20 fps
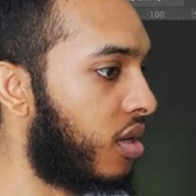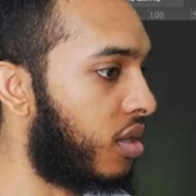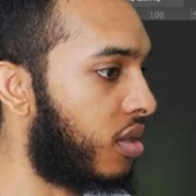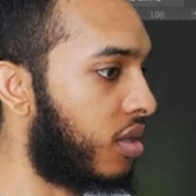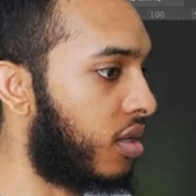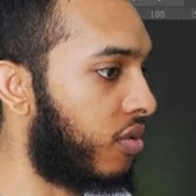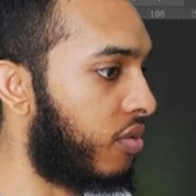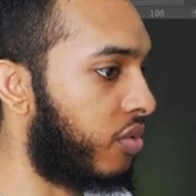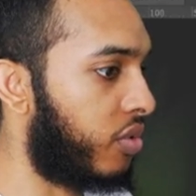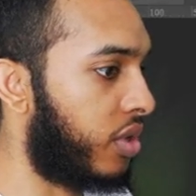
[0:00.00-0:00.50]

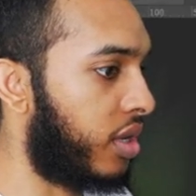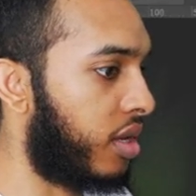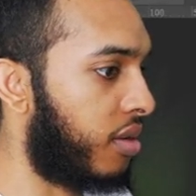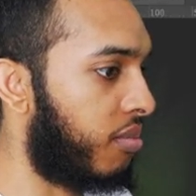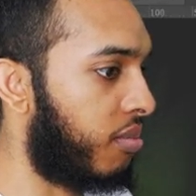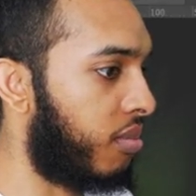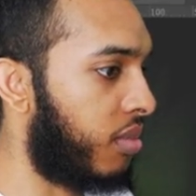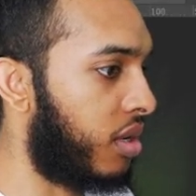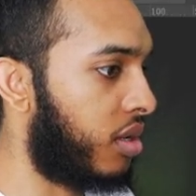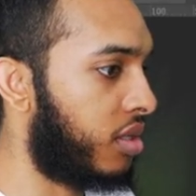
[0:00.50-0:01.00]
and then we'll get
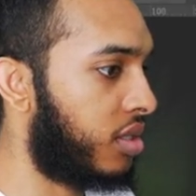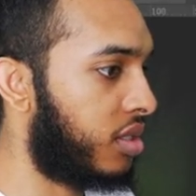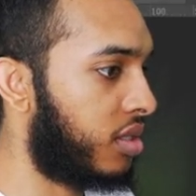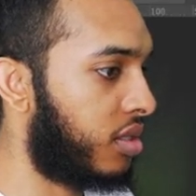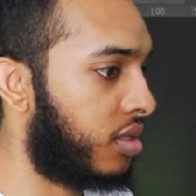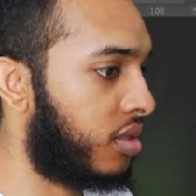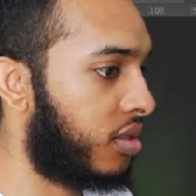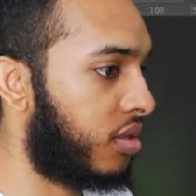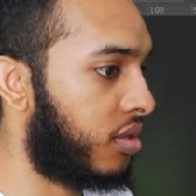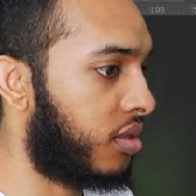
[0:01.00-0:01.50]
a
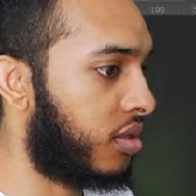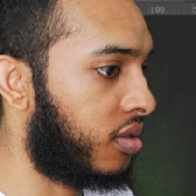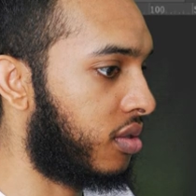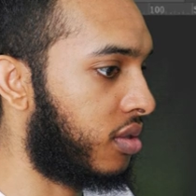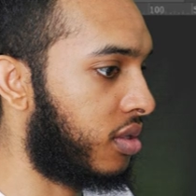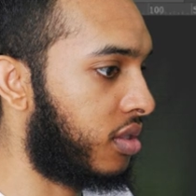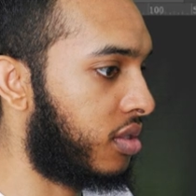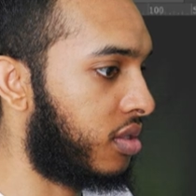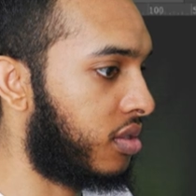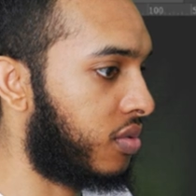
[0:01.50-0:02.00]
mask
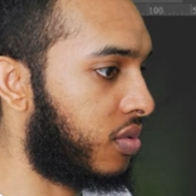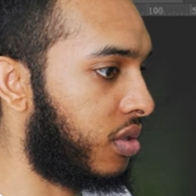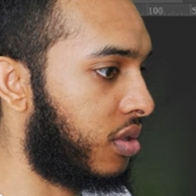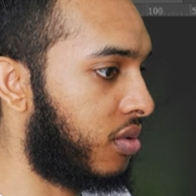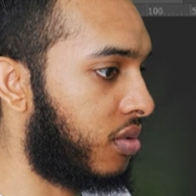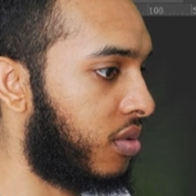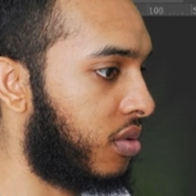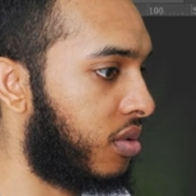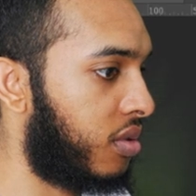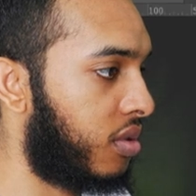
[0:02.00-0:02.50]
on this as
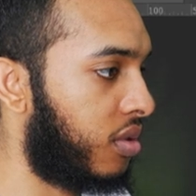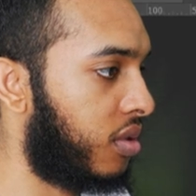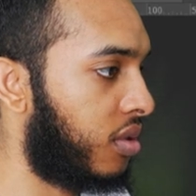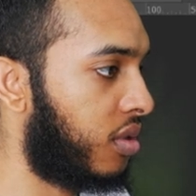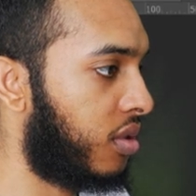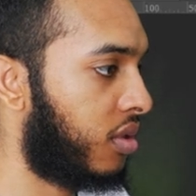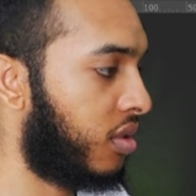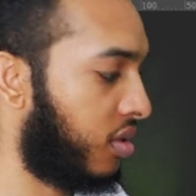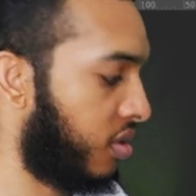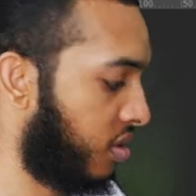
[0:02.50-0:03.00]
well,
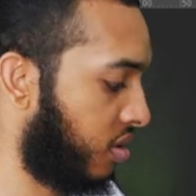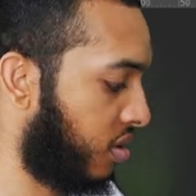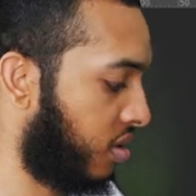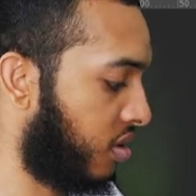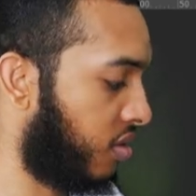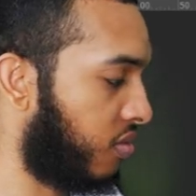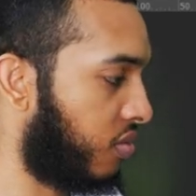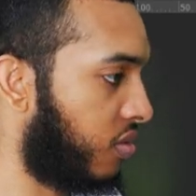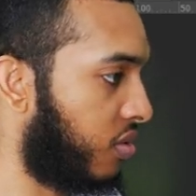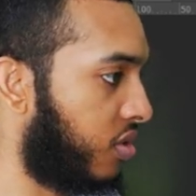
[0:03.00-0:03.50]

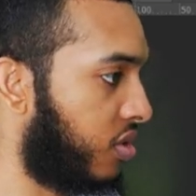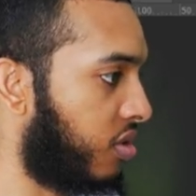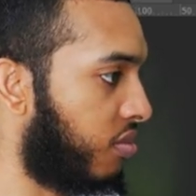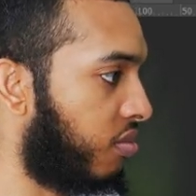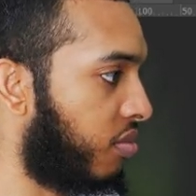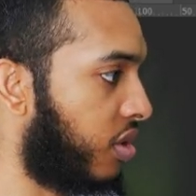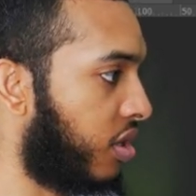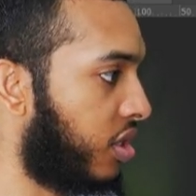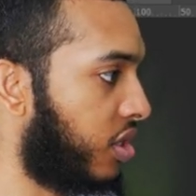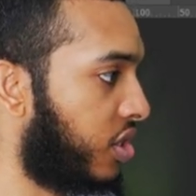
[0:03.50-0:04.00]
and we'll use
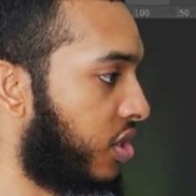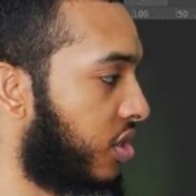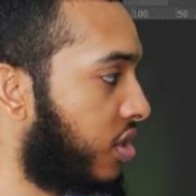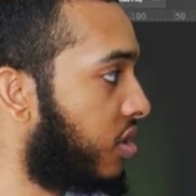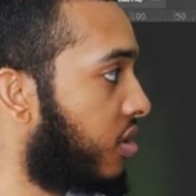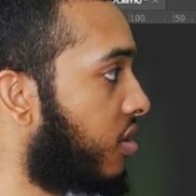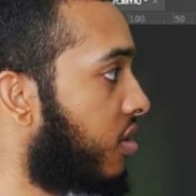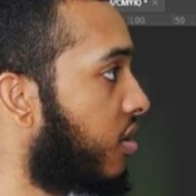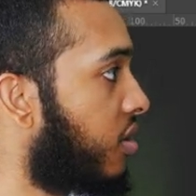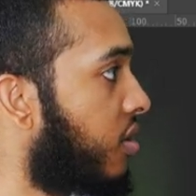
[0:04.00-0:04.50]
a brush,
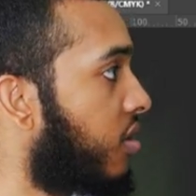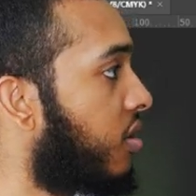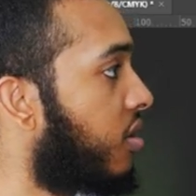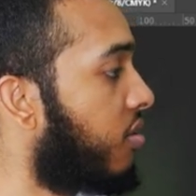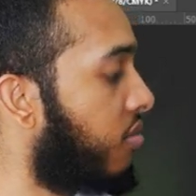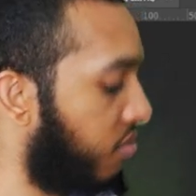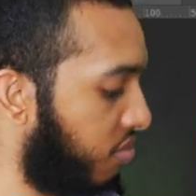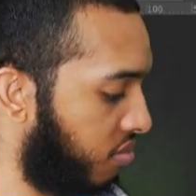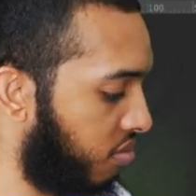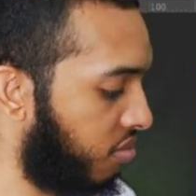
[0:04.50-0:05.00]

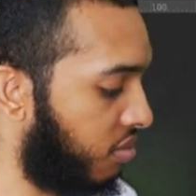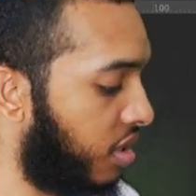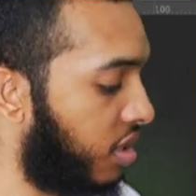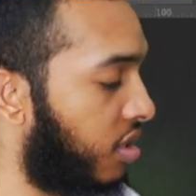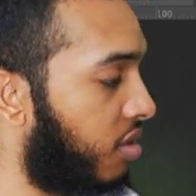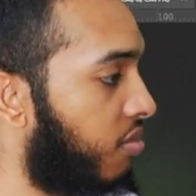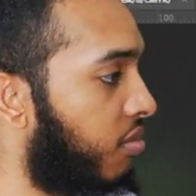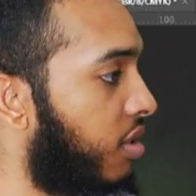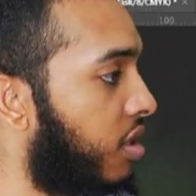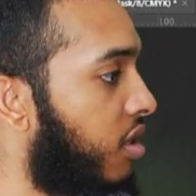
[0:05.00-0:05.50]

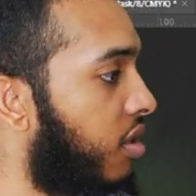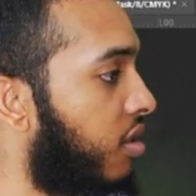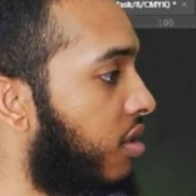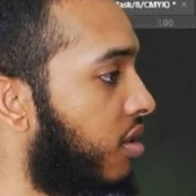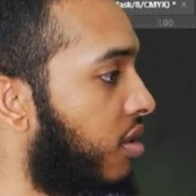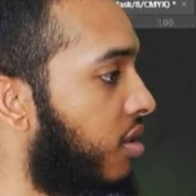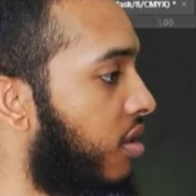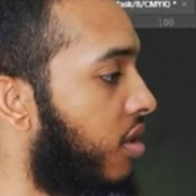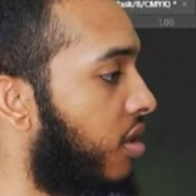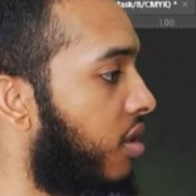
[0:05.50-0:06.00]
make it
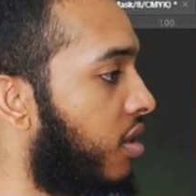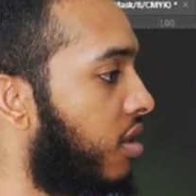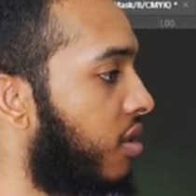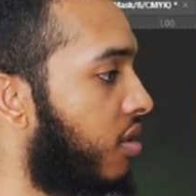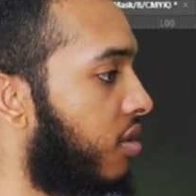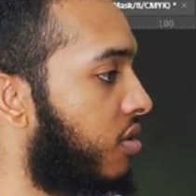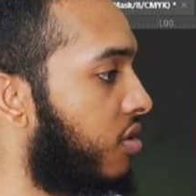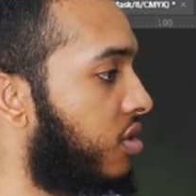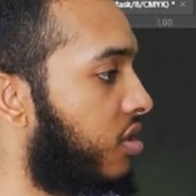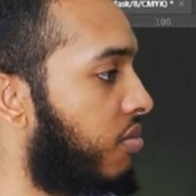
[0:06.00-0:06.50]
bigger,
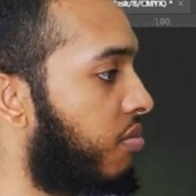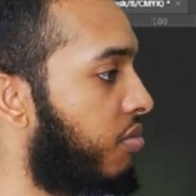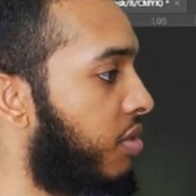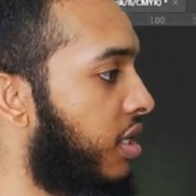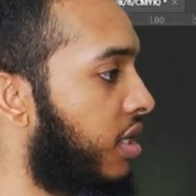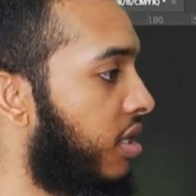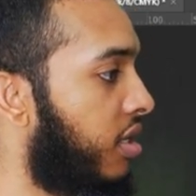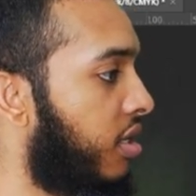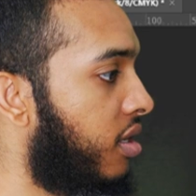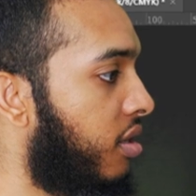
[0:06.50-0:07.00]
use the
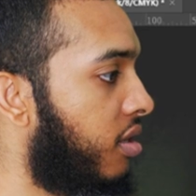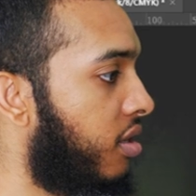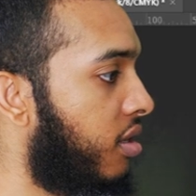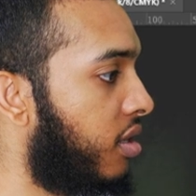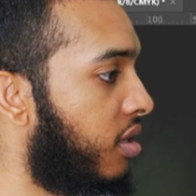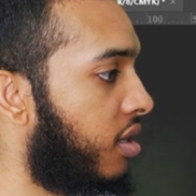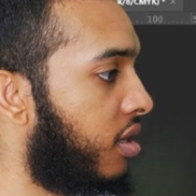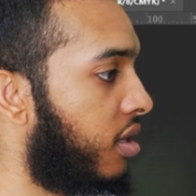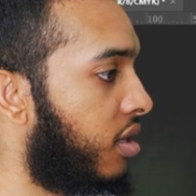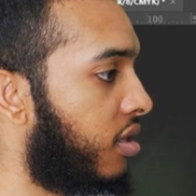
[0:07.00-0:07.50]
B,
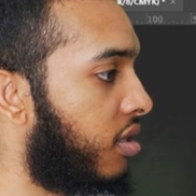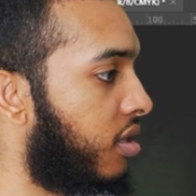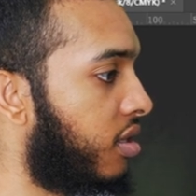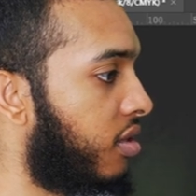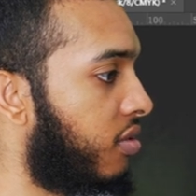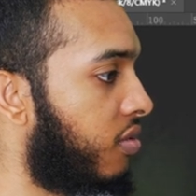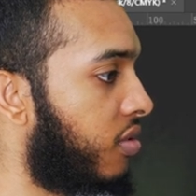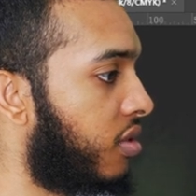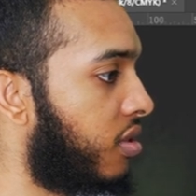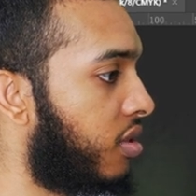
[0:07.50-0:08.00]
and
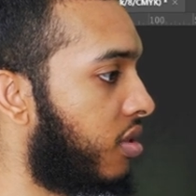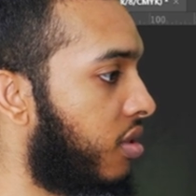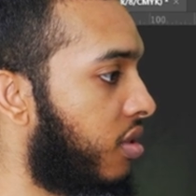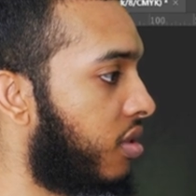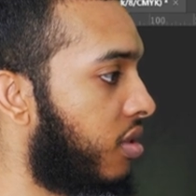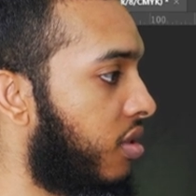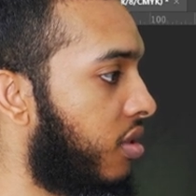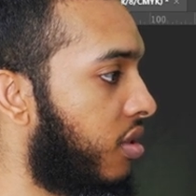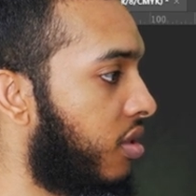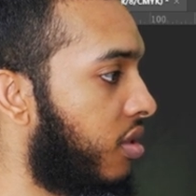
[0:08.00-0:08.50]
then we're
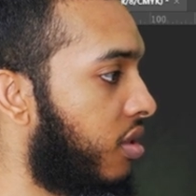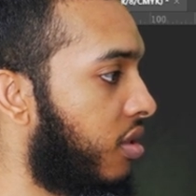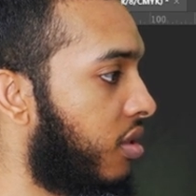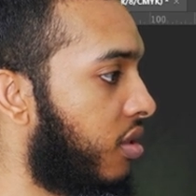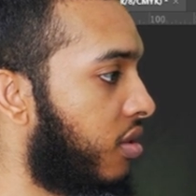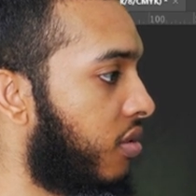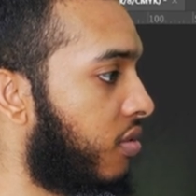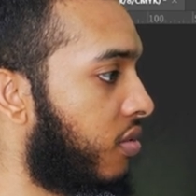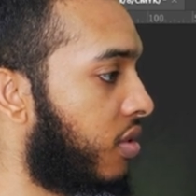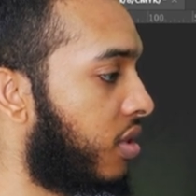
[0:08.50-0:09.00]
gonna
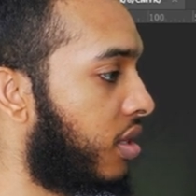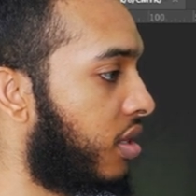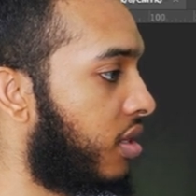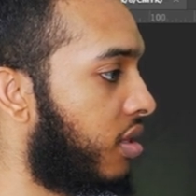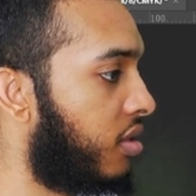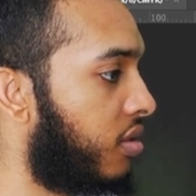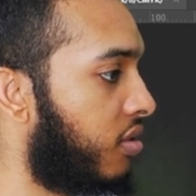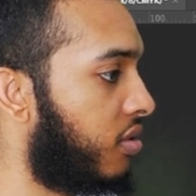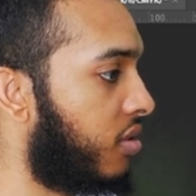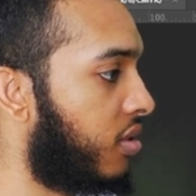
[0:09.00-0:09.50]

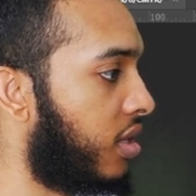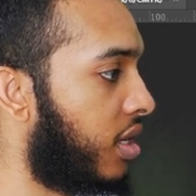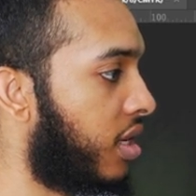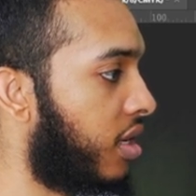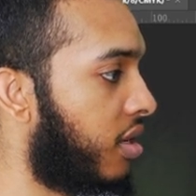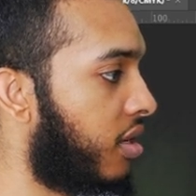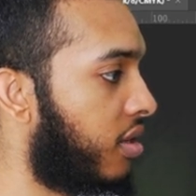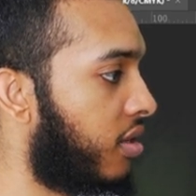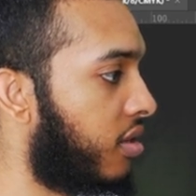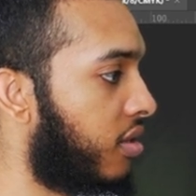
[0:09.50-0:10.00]
quickly do
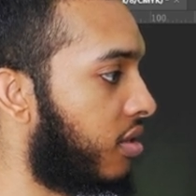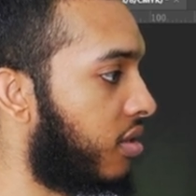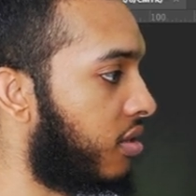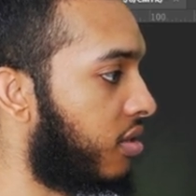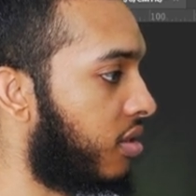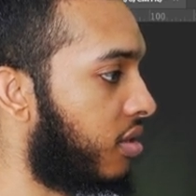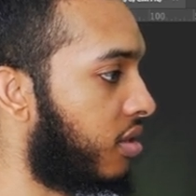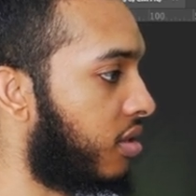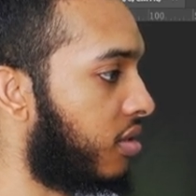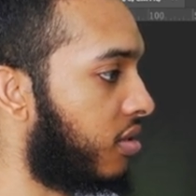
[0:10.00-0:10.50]
that,
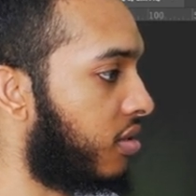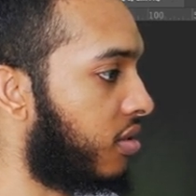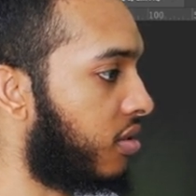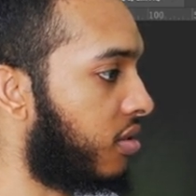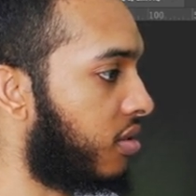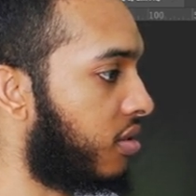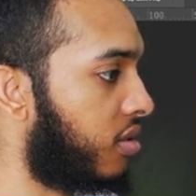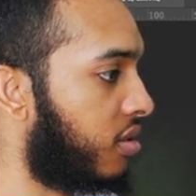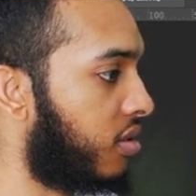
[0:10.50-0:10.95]
and then